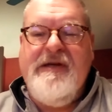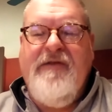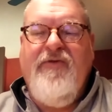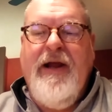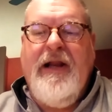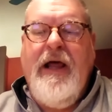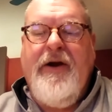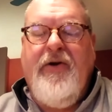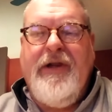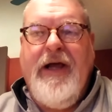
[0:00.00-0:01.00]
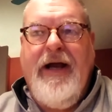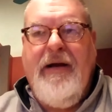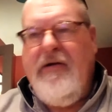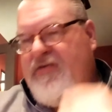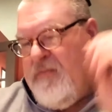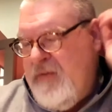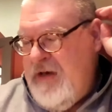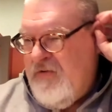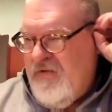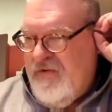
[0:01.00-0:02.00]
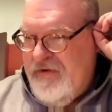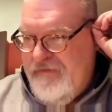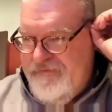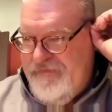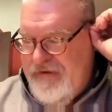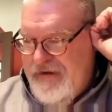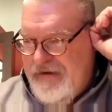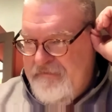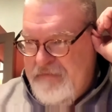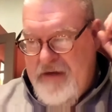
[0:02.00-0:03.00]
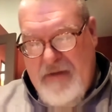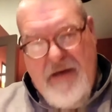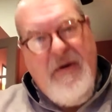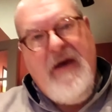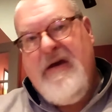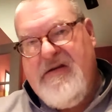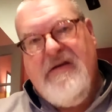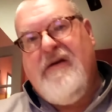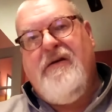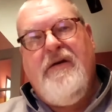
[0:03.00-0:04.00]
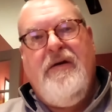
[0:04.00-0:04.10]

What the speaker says: I've read a lot online, and some people have, and maybe it's an